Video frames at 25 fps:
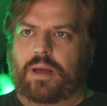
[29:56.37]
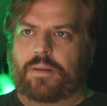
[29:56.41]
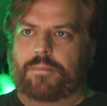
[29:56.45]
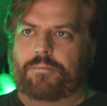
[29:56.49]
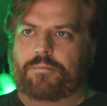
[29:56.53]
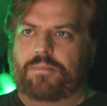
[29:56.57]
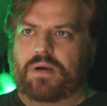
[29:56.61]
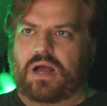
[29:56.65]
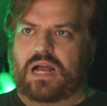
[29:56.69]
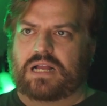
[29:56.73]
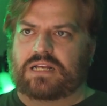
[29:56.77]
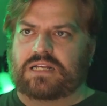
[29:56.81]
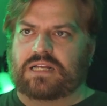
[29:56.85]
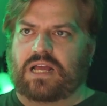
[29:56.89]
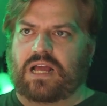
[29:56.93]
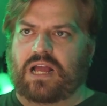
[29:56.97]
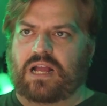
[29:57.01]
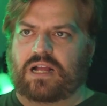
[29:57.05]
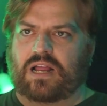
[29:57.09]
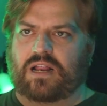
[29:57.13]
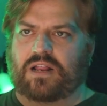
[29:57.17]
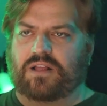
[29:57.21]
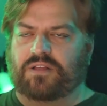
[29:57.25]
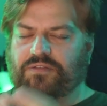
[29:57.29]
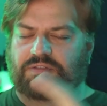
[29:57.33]
But
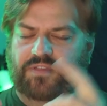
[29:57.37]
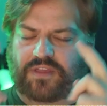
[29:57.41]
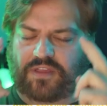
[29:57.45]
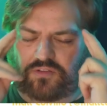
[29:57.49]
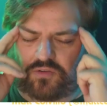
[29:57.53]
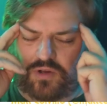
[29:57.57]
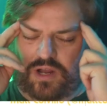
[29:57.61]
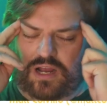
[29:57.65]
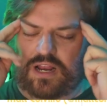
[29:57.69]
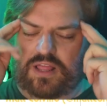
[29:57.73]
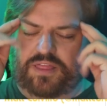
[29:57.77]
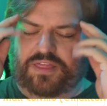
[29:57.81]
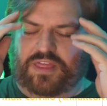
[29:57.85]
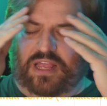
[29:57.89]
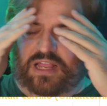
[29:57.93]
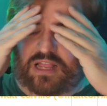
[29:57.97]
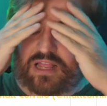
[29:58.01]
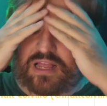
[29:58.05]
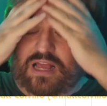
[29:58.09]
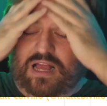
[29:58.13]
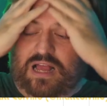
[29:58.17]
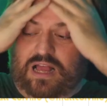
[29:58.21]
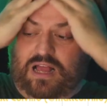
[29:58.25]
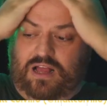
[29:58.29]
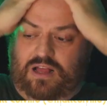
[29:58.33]
I gotta think.
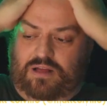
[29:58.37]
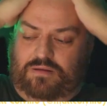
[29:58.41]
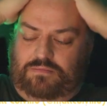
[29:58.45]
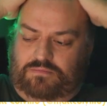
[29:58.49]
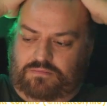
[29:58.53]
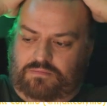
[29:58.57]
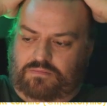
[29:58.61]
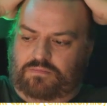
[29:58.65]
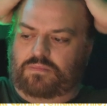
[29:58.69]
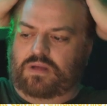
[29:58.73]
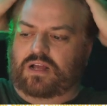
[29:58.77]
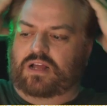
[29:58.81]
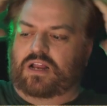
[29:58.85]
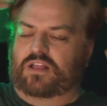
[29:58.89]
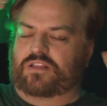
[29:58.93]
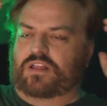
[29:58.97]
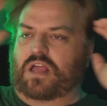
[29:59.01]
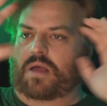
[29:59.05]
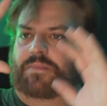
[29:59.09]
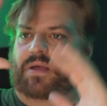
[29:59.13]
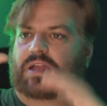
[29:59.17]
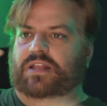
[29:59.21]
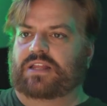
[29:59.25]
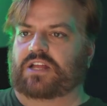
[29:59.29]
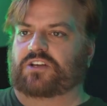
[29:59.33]
I gotta
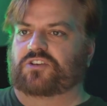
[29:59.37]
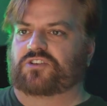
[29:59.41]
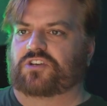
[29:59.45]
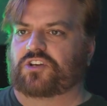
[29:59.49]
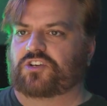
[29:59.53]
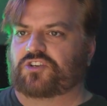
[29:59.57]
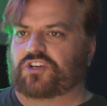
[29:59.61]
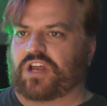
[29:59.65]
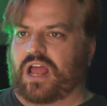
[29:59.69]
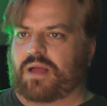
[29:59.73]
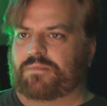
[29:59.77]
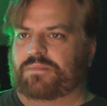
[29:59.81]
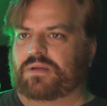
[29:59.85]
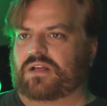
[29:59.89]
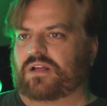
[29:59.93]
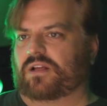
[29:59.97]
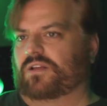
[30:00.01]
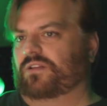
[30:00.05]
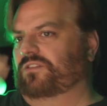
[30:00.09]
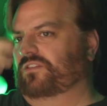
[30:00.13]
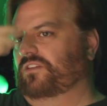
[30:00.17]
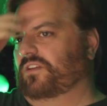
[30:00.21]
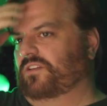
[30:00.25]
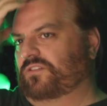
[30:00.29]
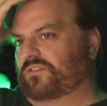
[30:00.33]
not pay attention to chat
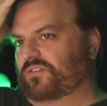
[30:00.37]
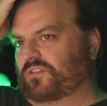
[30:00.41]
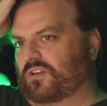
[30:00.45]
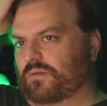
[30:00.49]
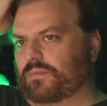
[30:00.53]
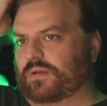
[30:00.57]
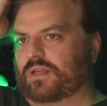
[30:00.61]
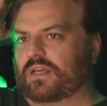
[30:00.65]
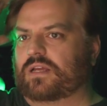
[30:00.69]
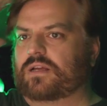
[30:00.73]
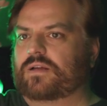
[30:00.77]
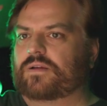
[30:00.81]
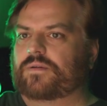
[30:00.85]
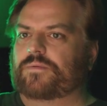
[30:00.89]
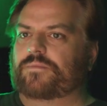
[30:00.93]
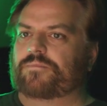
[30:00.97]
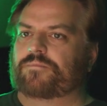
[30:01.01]
because it's gonna be,